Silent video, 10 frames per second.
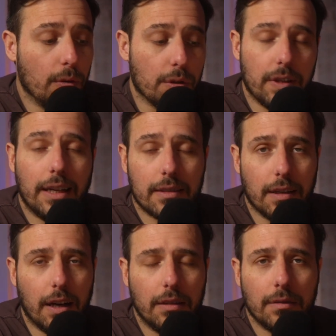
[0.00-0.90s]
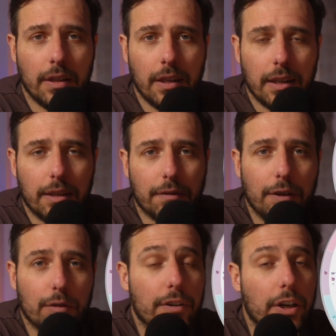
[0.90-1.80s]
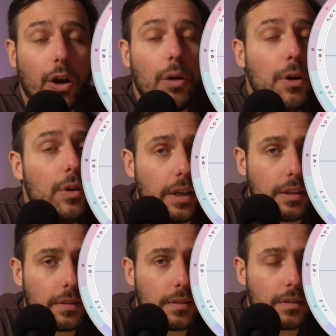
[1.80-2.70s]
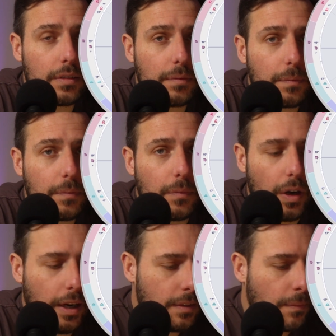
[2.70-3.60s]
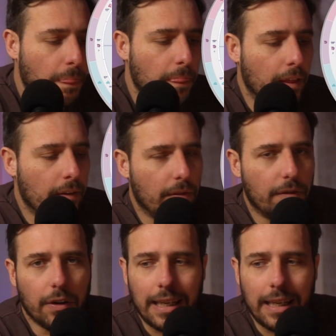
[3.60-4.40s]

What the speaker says: or sextile can feel very harmonious, right? very